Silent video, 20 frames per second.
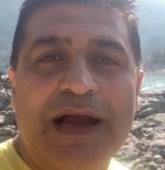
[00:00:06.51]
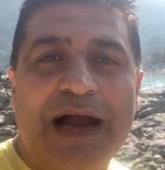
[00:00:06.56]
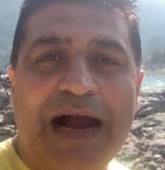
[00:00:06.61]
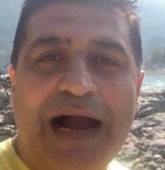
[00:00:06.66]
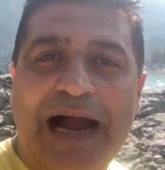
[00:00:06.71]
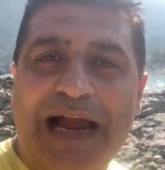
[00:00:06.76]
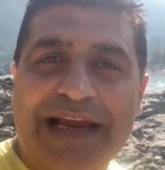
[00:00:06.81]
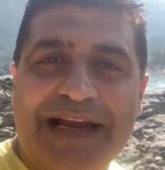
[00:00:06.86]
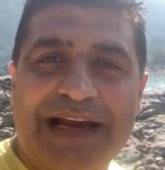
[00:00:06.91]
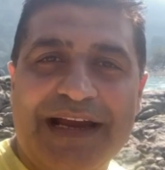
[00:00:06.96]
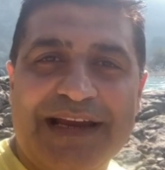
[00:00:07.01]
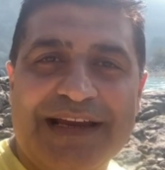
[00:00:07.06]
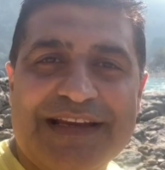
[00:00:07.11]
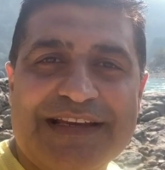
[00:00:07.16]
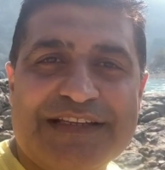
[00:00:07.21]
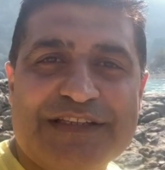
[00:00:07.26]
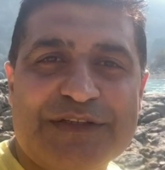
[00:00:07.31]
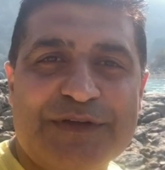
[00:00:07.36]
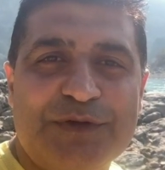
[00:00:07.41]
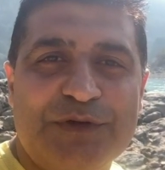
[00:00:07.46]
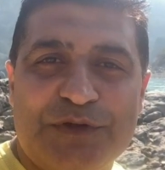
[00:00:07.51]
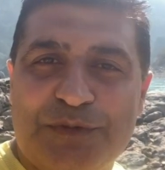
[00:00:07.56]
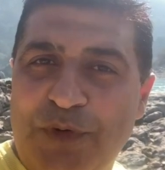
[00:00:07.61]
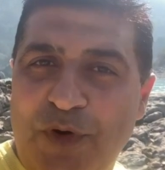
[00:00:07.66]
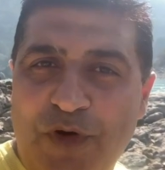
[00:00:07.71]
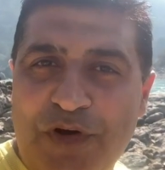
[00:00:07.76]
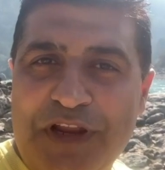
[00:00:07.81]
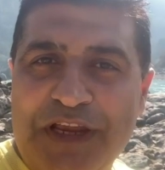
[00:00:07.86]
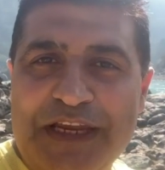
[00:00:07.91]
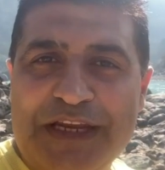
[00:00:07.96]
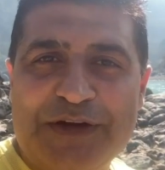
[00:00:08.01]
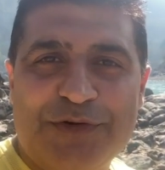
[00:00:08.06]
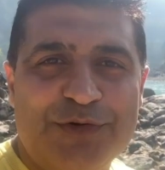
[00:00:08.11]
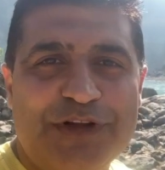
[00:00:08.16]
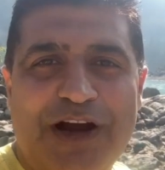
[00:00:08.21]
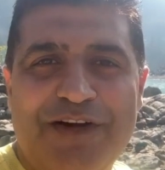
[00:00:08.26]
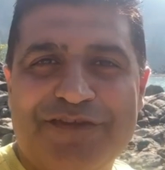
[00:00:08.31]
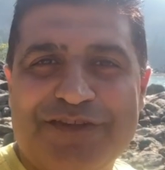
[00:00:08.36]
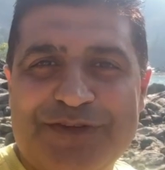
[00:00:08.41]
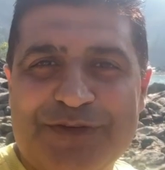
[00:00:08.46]
Hi guys, good morning,
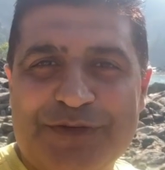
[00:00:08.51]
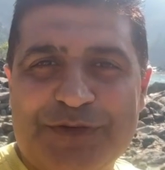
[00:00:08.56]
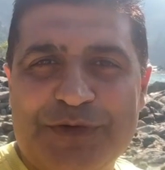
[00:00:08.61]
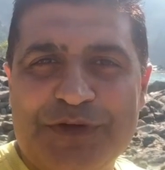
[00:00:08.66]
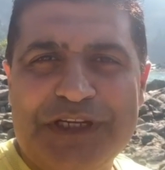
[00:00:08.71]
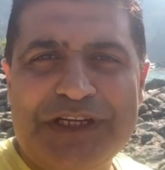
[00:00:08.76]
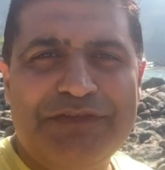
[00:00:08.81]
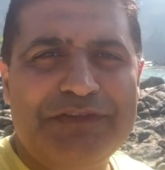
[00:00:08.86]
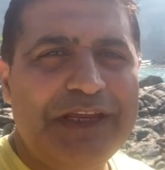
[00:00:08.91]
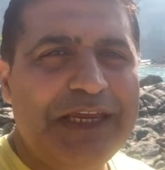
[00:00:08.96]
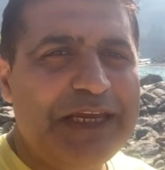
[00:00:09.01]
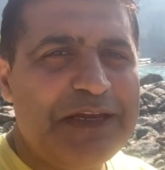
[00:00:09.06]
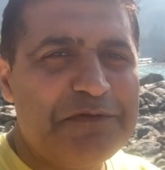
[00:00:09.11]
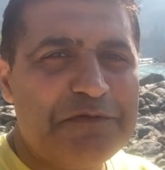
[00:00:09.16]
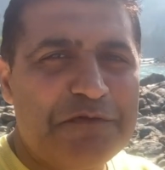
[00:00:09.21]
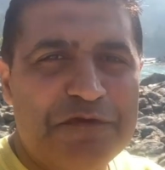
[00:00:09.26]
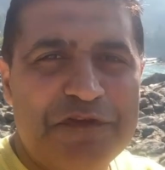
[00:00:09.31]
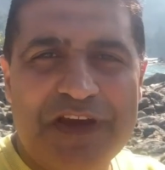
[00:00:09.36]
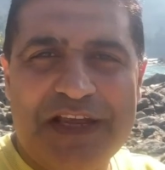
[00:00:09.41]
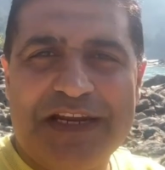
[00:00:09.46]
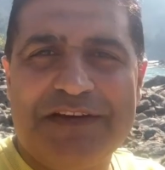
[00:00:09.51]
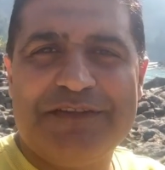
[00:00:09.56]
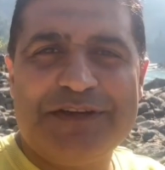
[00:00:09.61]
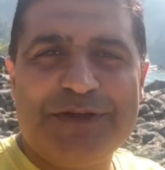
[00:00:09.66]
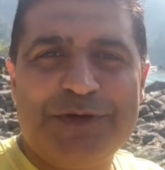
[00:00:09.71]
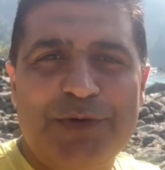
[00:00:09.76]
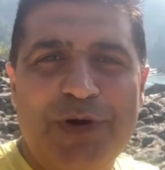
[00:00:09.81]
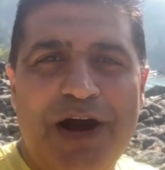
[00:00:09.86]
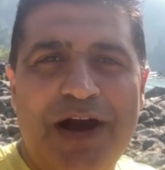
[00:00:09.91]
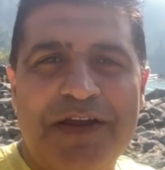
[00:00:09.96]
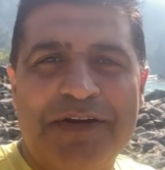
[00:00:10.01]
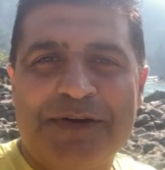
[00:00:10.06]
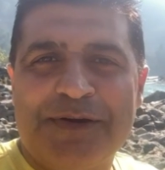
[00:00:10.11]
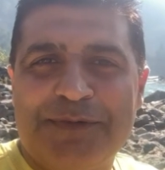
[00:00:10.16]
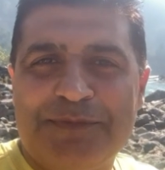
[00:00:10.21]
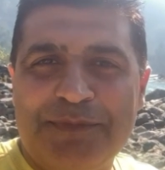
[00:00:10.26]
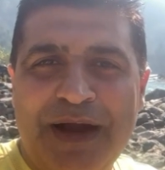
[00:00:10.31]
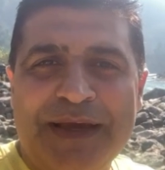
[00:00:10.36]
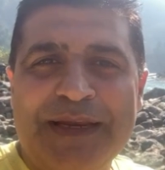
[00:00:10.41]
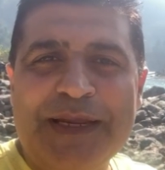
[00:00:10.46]
good afternoon, good evening, wherever you are.
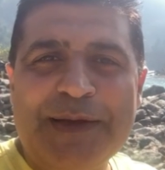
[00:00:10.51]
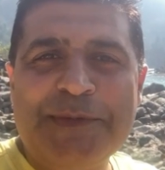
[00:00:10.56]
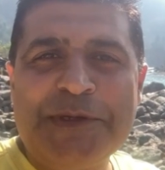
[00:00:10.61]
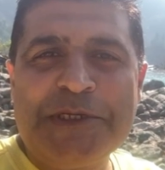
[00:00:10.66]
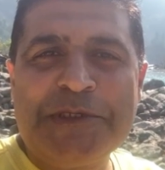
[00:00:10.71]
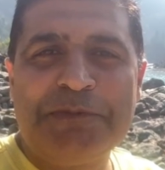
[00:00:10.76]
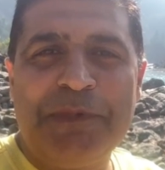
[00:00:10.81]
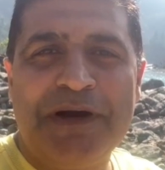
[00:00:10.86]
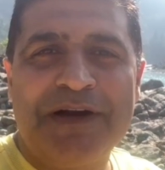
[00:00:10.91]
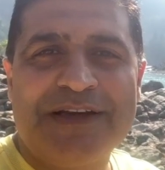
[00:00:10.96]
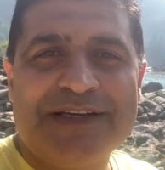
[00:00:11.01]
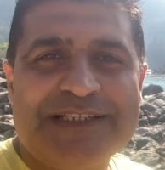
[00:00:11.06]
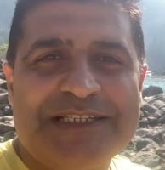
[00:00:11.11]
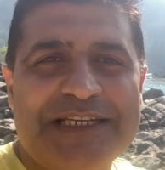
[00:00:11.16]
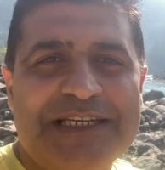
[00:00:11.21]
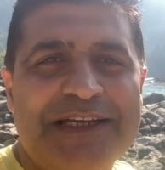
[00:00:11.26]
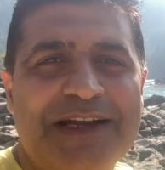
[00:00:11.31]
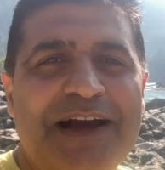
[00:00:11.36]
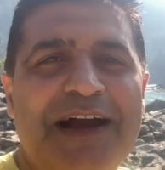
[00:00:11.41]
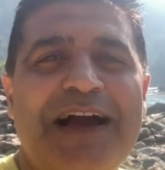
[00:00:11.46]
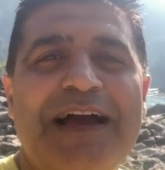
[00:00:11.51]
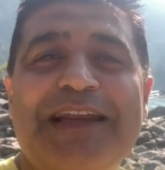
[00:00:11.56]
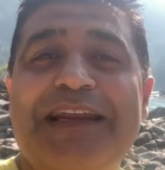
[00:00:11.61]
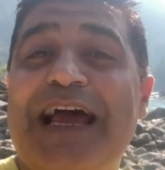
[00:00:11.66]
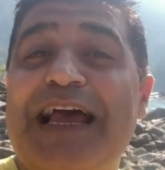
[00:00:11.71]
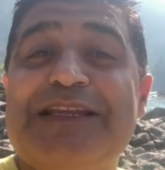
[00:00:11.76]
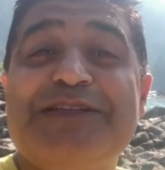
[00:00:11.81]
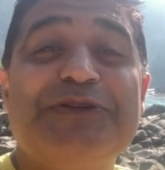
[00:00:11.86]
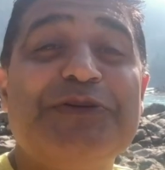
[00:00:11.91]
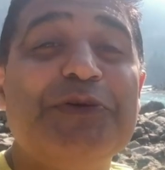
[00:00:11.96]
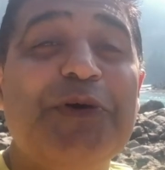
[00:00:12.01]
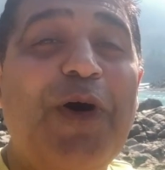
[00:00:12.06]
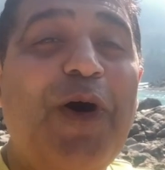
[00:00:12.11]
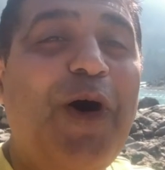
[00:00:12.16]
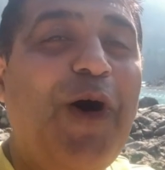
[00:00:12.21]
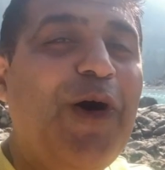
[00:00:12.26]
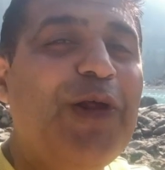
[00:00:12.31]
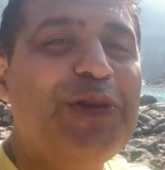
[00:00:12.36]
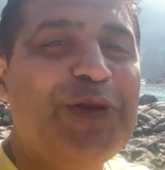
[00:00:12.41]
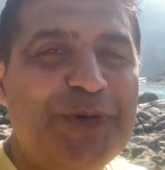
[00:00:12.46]
My name is Pankaj Dhingra and as you
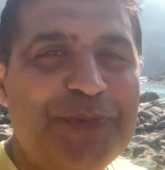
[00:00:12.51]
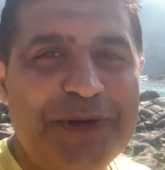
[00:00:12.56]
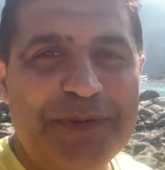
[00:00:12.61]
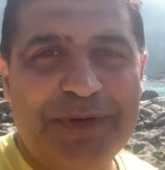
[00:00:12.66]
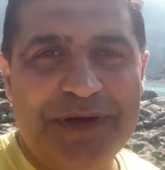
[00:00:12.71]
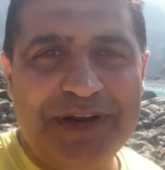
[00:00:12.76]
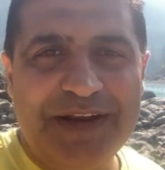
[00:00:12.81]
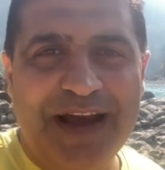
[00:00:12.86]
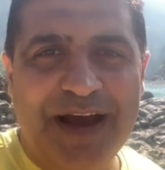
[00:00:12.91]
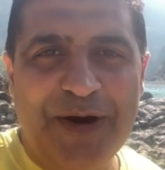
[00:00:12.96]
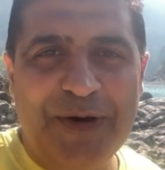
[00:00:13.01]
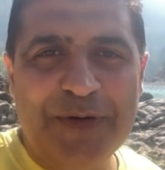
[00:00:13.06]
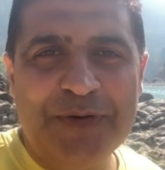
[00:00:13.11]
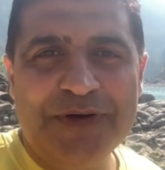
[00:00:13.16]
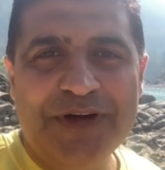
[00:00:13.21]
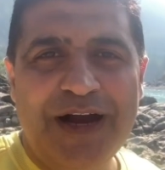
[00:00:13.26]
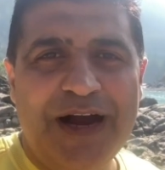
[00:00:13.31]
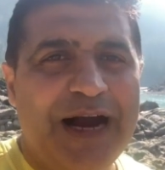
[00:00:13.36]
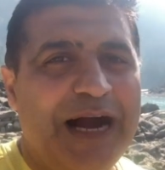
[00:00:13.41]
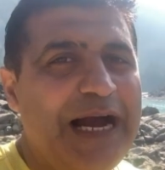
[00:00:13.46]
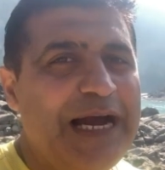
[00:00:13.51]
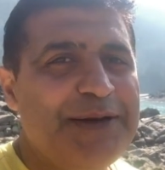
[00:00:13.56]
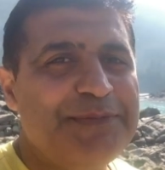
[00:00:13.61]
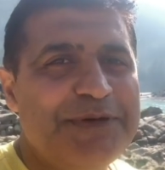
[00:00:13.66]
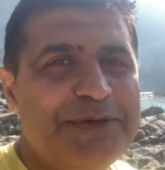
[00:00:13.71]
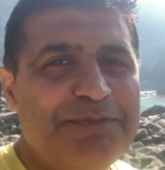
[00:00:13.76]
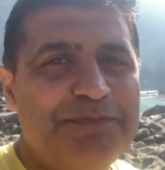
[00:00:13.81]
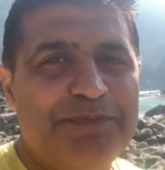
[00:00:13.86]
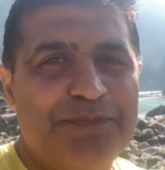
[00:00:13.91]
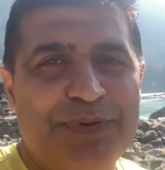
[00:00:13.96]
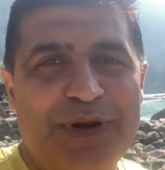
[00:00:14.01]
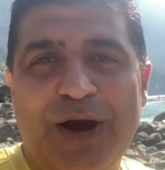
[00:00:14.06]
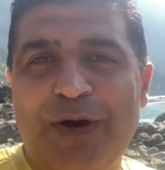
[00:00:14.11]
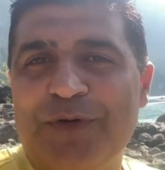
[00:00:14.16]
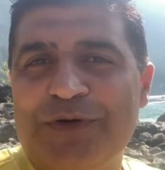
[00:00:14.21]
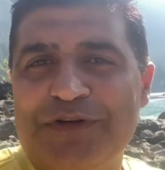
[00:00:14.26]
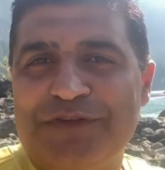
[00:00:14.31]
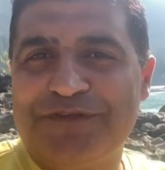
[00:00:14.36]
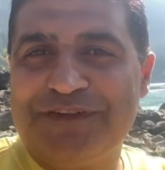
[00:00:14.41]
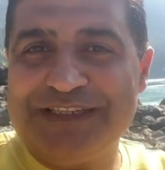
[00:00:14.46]
all know me by now, I am a
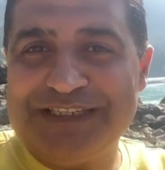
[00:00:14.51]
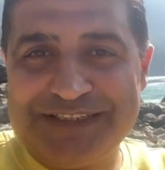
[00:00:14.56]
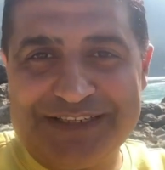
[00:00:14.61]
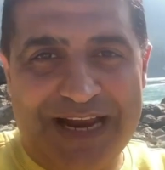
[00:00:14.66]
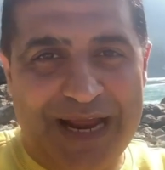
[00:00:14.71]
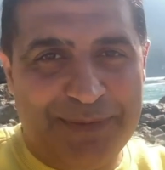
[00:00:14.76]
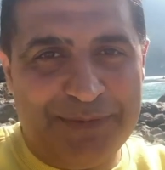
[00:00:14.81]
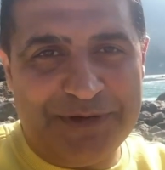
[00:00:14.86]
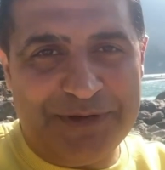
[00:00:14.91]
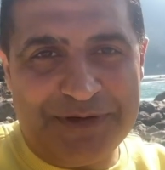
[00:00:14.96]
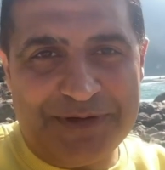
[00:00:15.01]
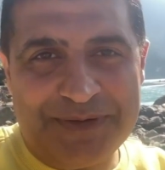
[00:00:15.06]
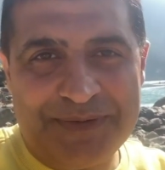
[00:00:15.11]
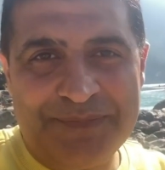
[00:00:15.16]
proud Fintrammer.